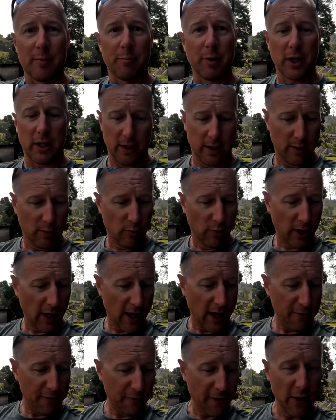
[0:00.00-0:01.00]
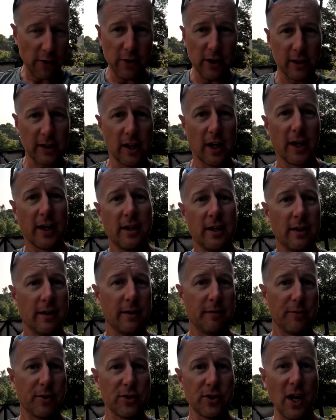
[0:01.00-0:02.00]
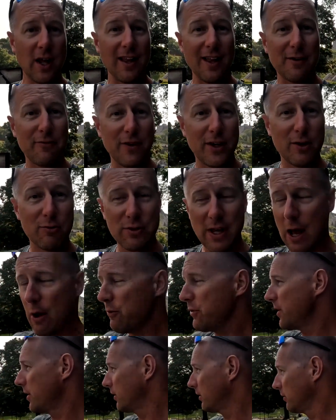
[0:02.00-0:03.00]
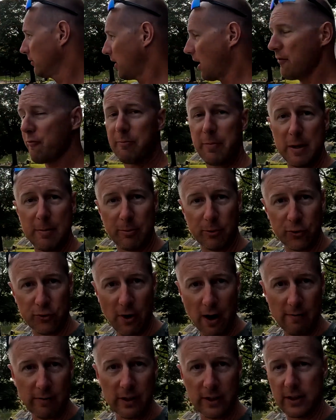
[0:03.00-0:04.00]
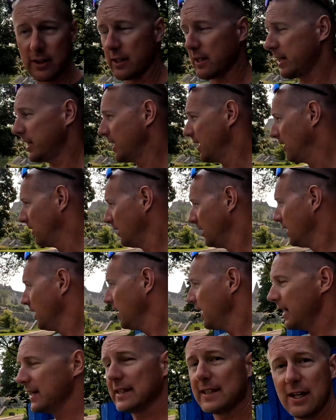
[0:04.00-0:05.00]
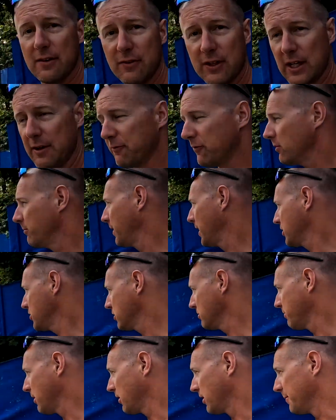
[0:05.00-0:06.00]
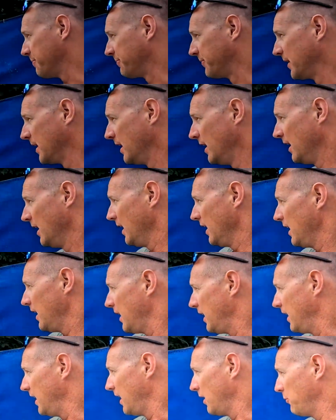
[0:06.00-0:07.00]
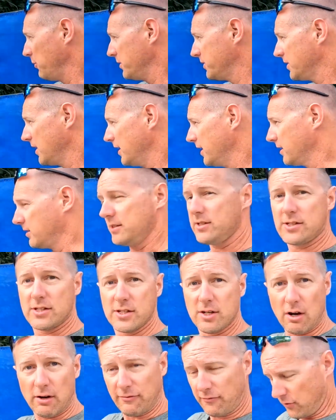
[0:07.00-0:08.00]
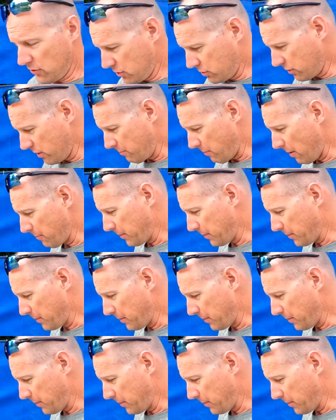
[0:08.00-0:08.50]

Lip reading: But what I have found online, there's not a lot of videos out there of people traveling the canal and giving information about it. And I will tell you, this is our first trip